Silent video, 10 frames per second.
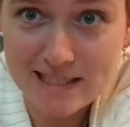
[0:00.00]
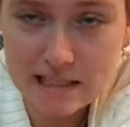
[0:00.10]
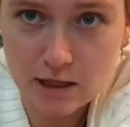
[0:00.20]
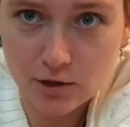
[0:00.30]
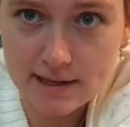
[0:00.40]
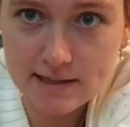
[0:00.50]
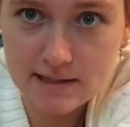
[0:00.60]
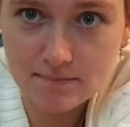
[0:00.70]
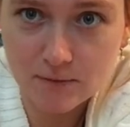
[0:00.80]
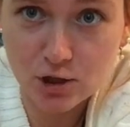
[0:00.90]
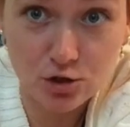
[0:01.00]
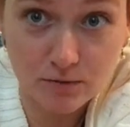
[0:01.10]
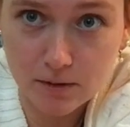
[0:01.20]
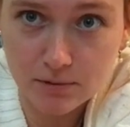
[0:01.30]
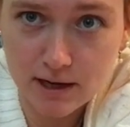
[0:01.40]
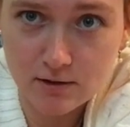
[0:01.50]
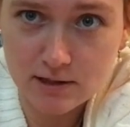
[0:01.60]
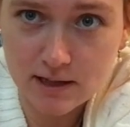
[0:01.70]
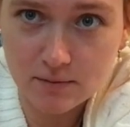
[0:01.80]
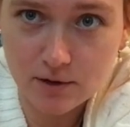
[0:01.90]
series. Not sure if I'm
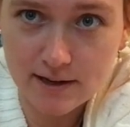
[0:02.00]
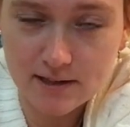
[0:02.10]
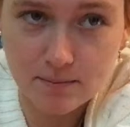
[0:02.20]
pronouncing that right.